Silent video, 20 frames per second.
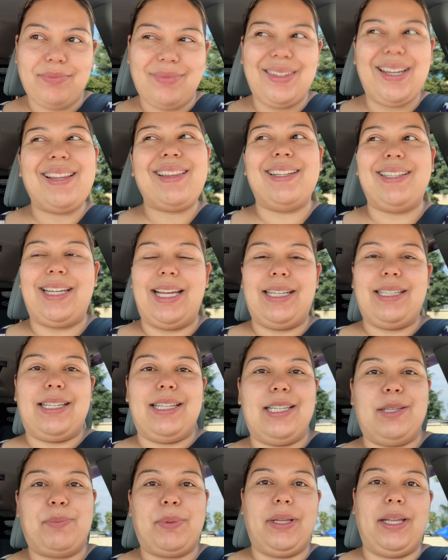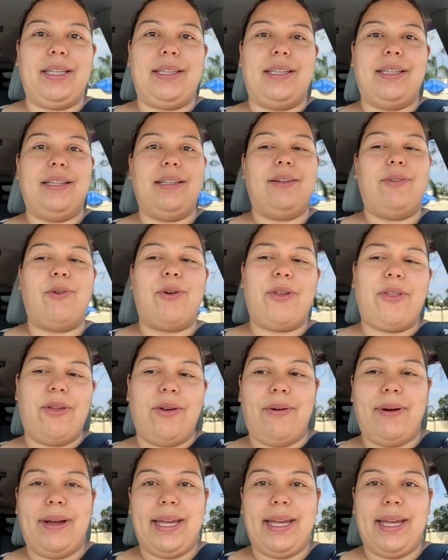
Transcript: Not the dentist, but like the ortho,